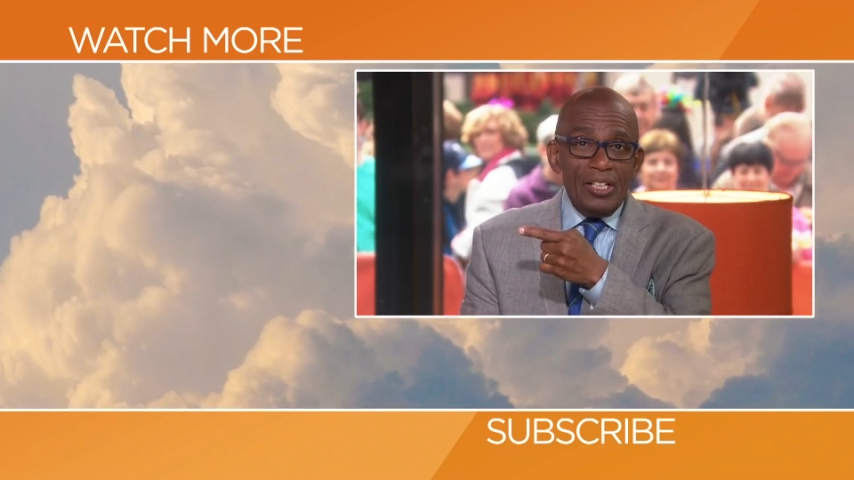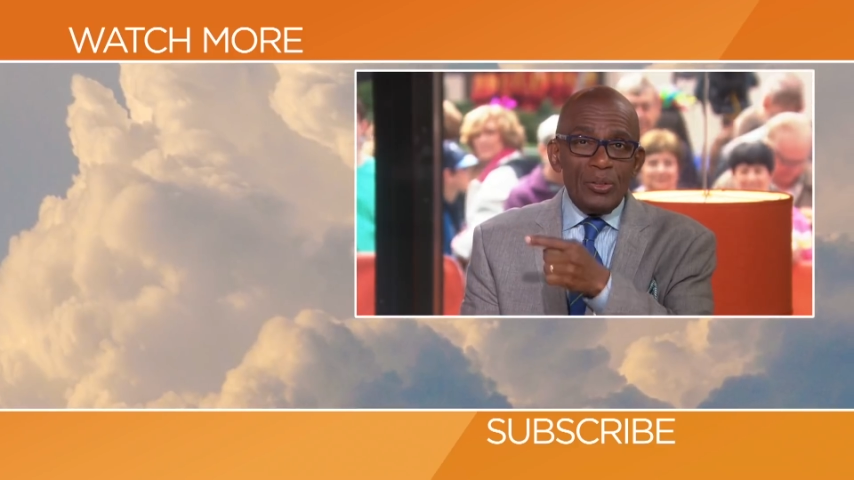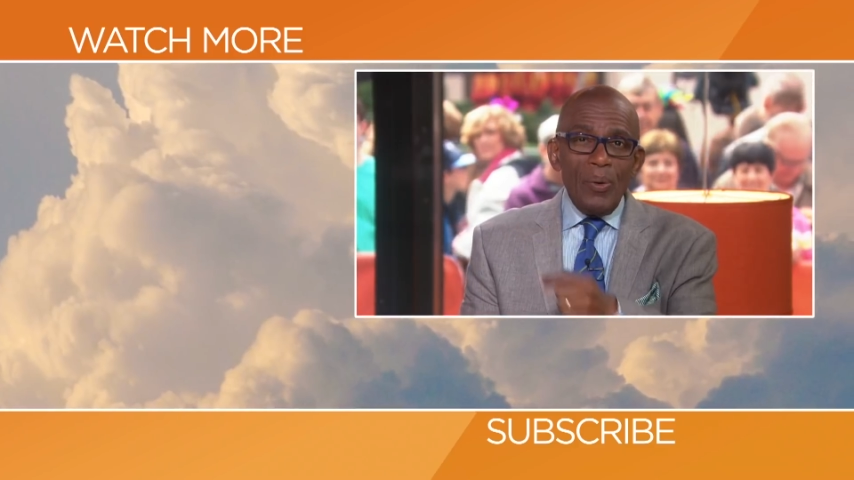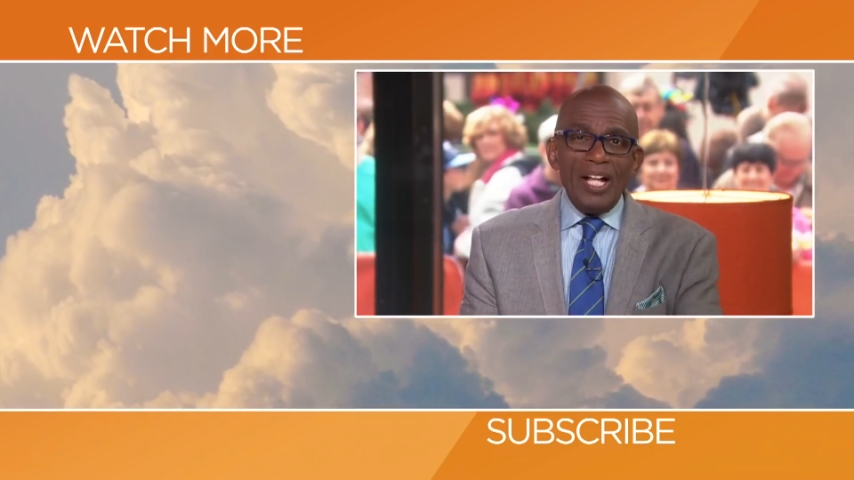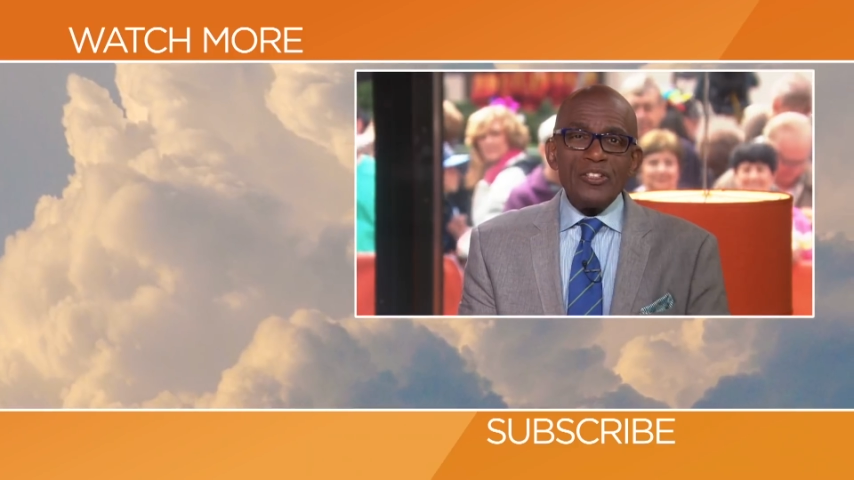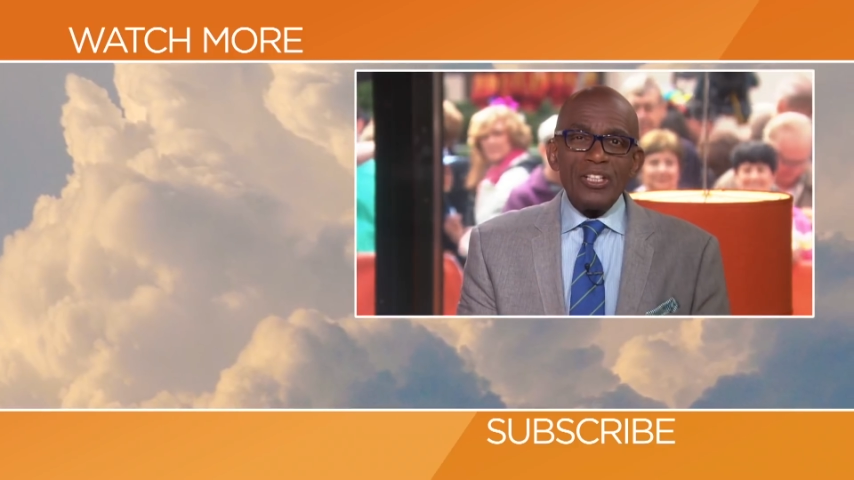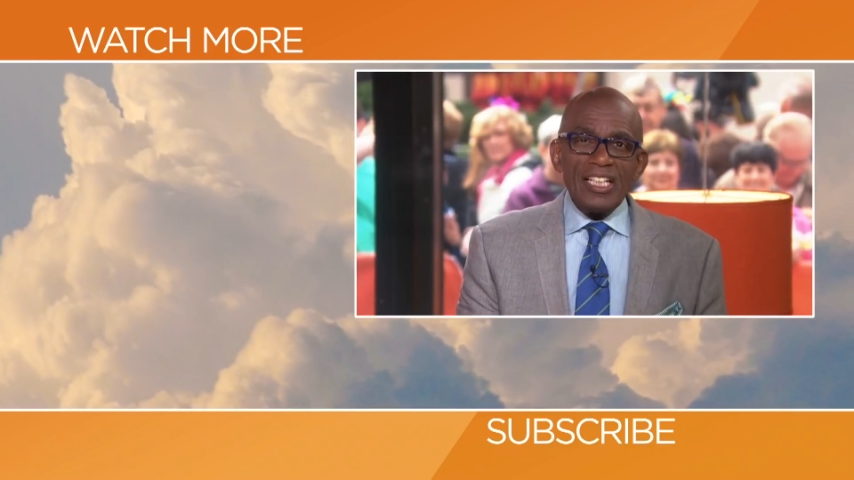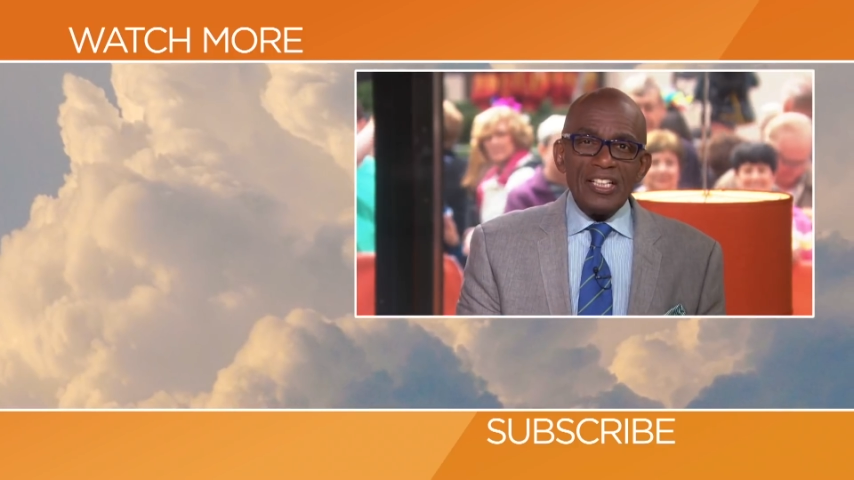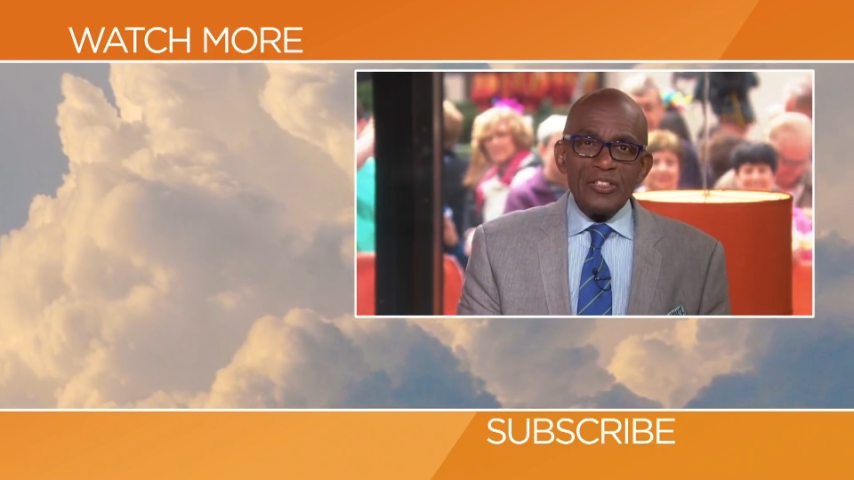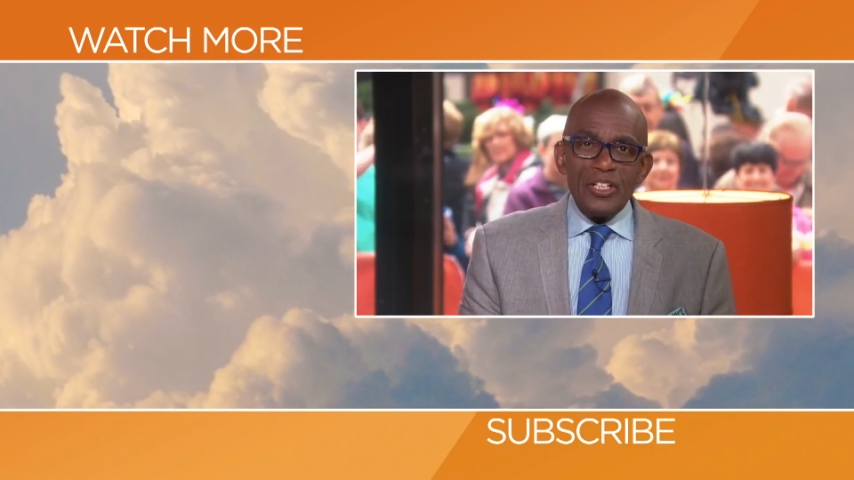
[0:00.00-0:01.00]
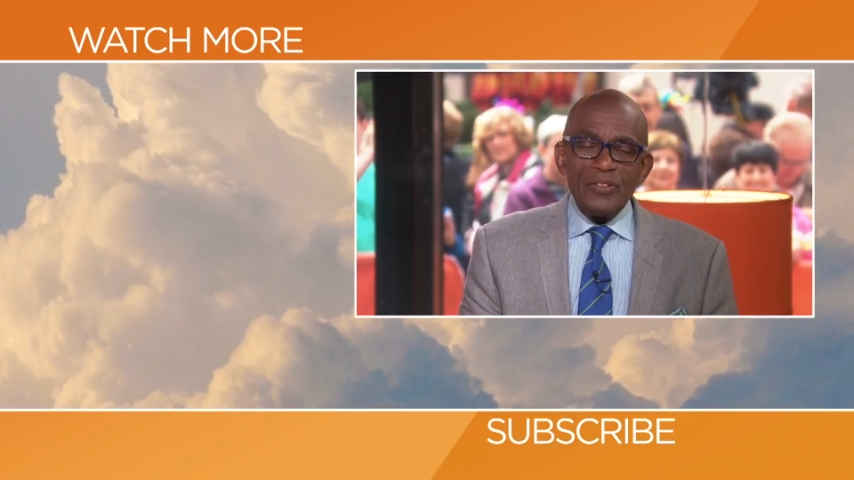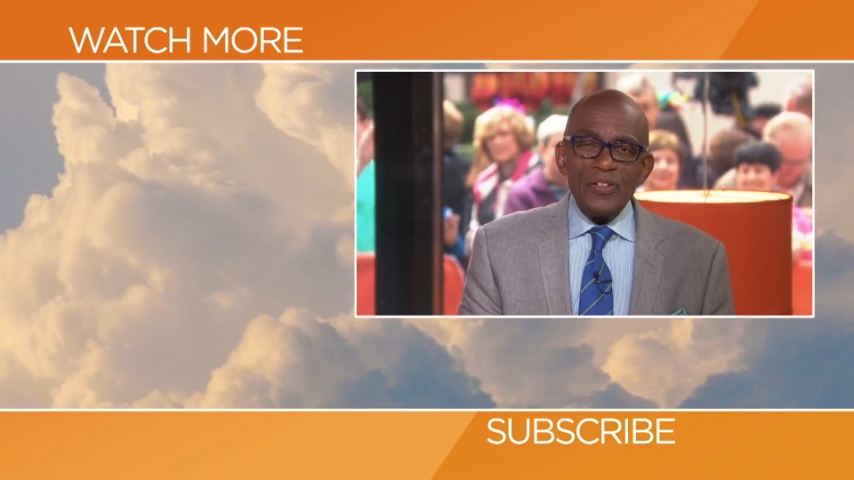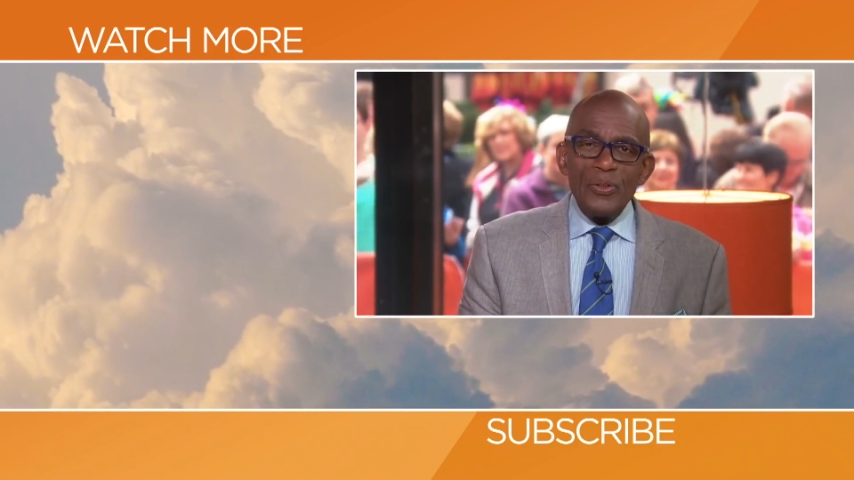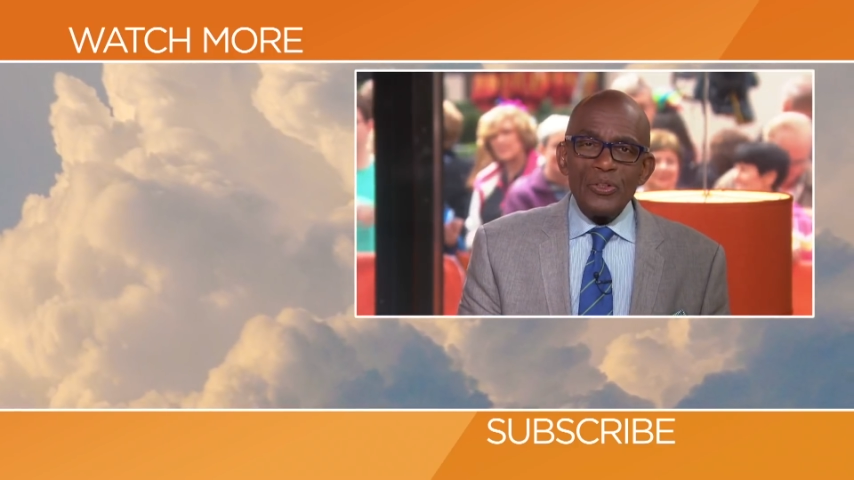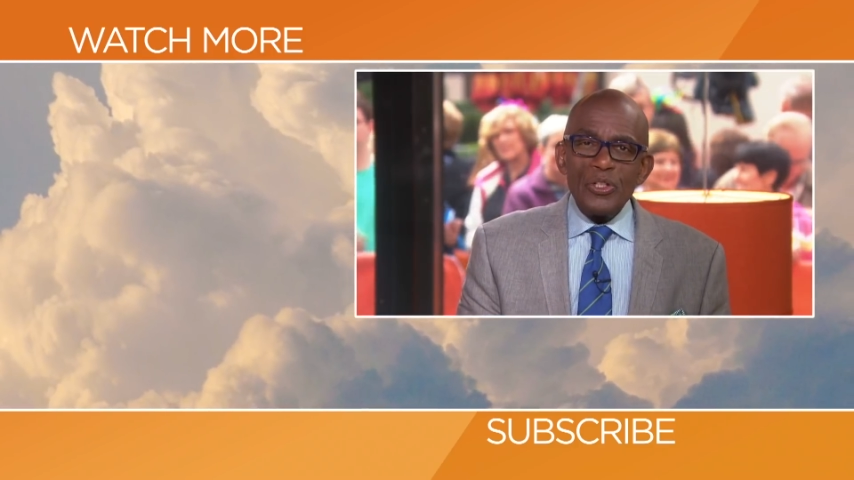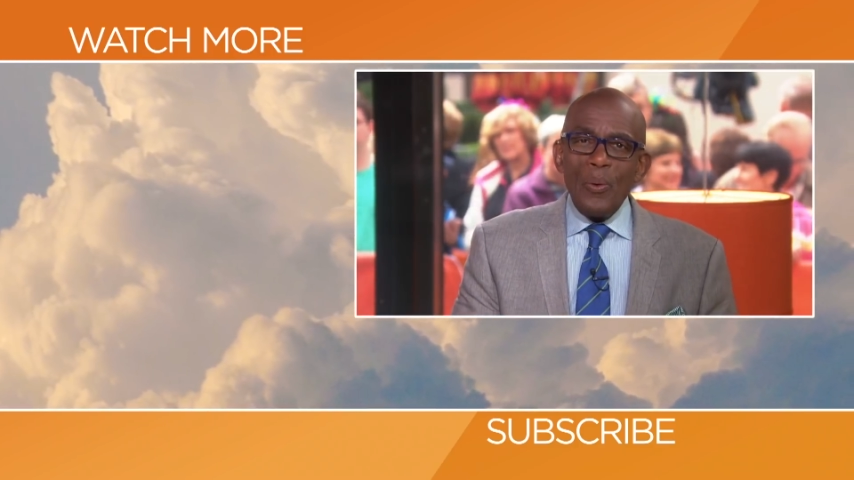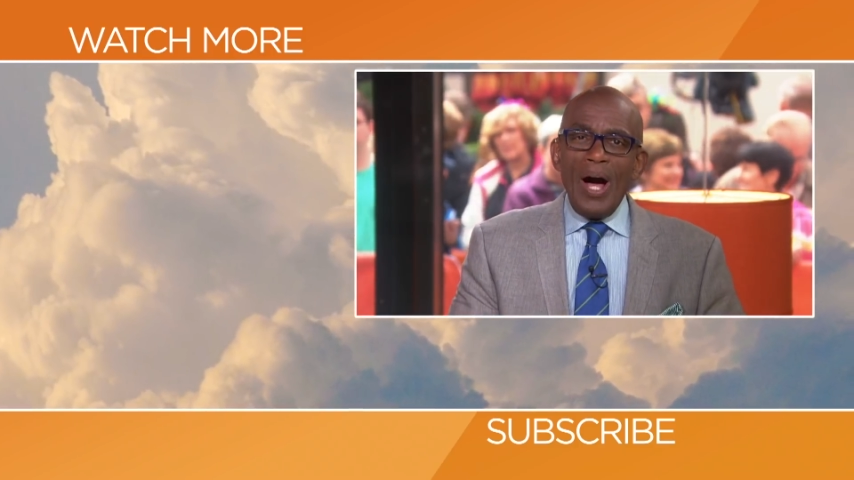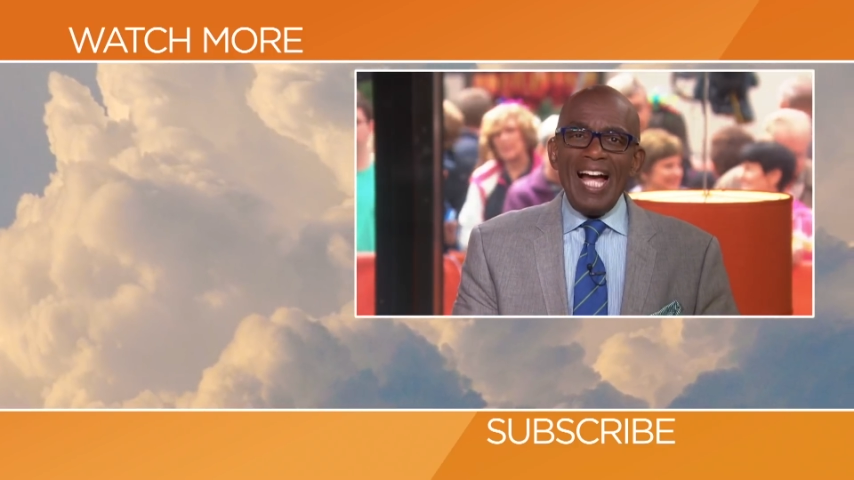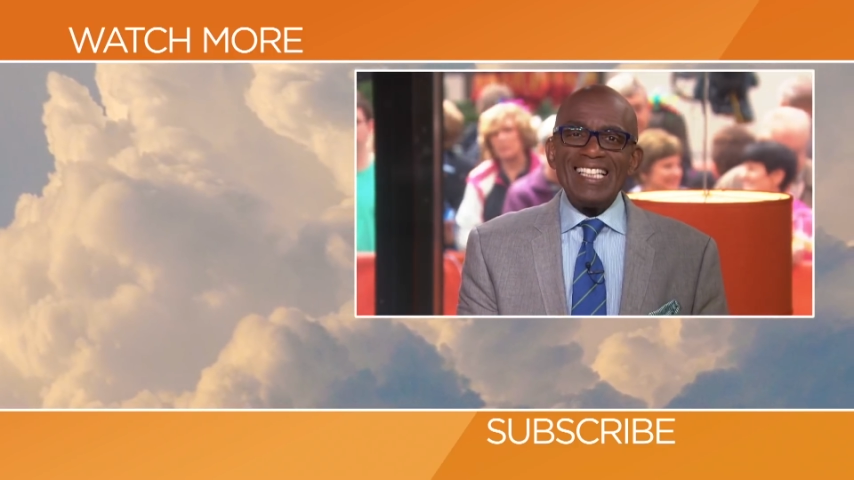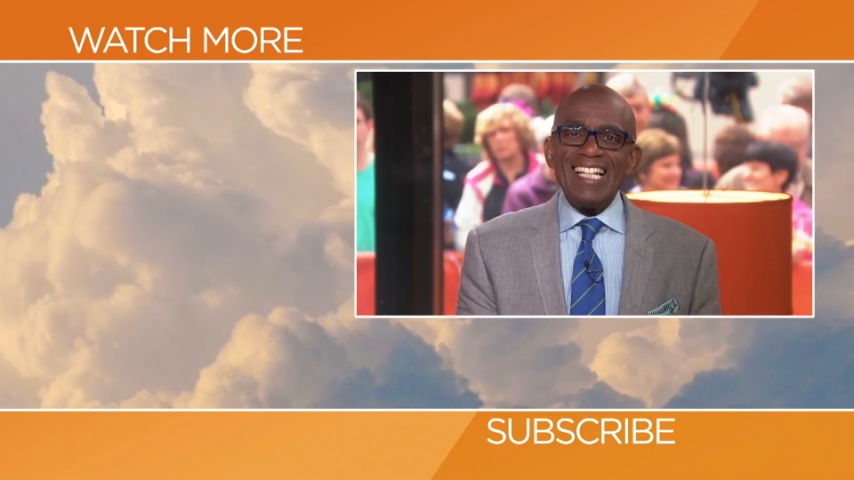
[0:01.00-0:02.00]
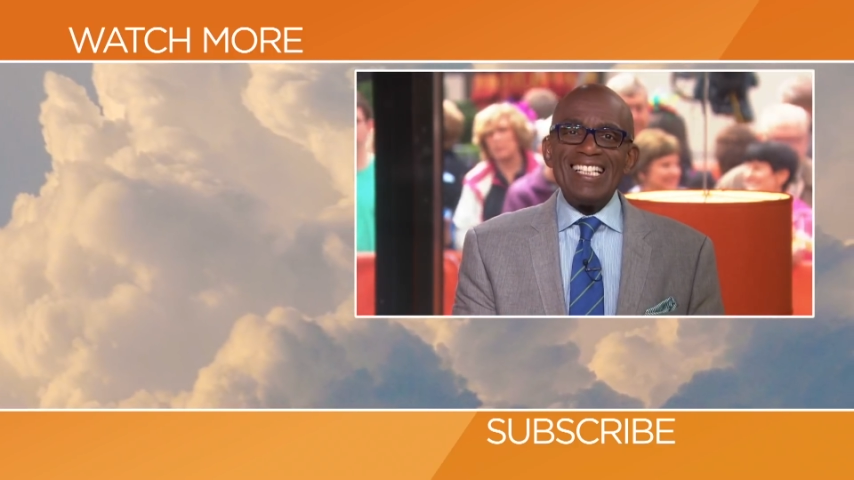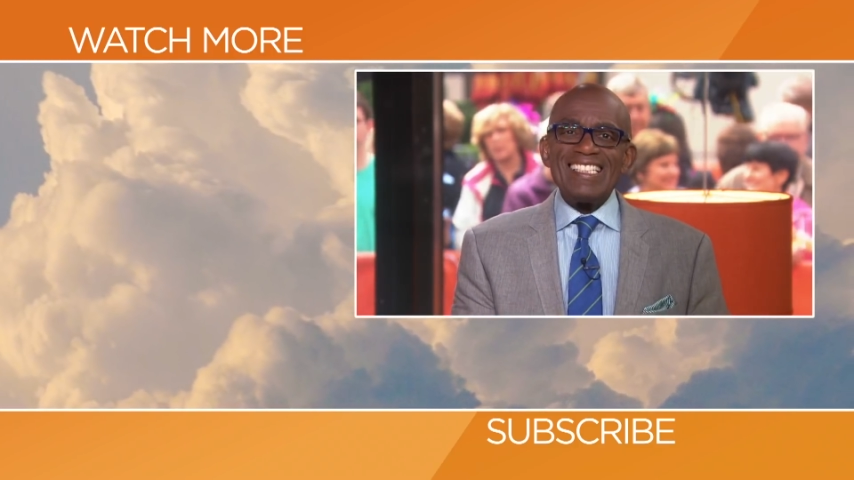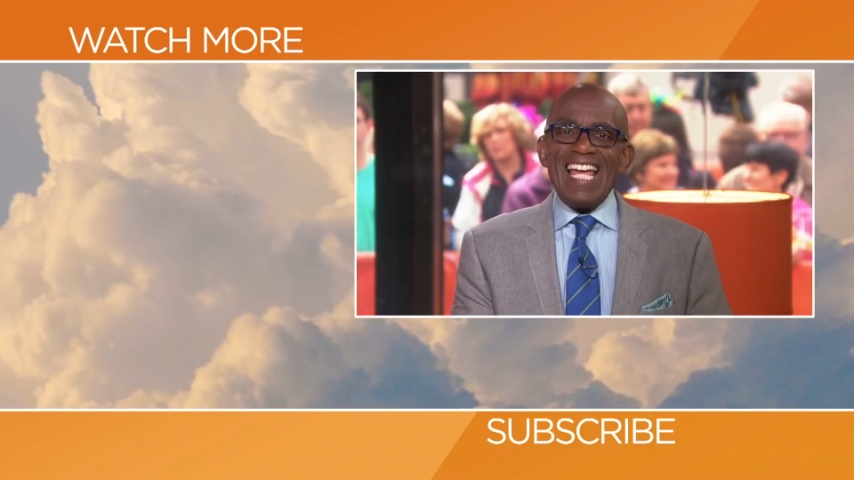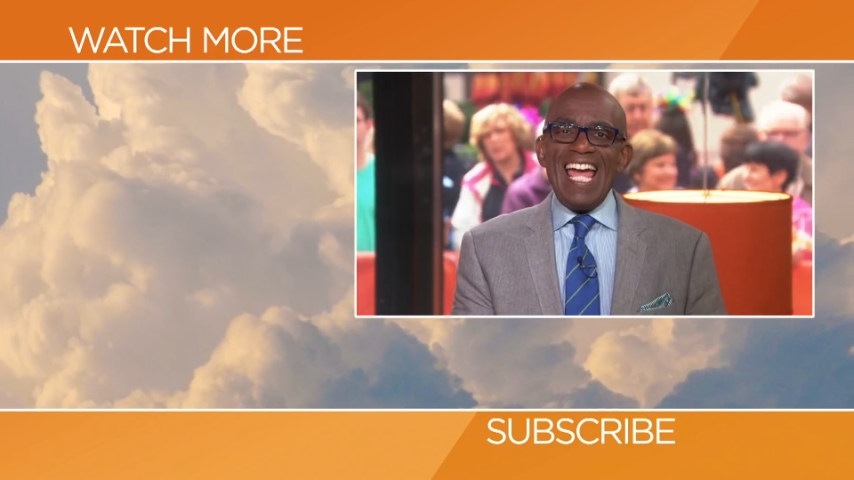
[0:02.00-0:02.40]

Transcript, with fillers: To watch the latest interviews, show highlights,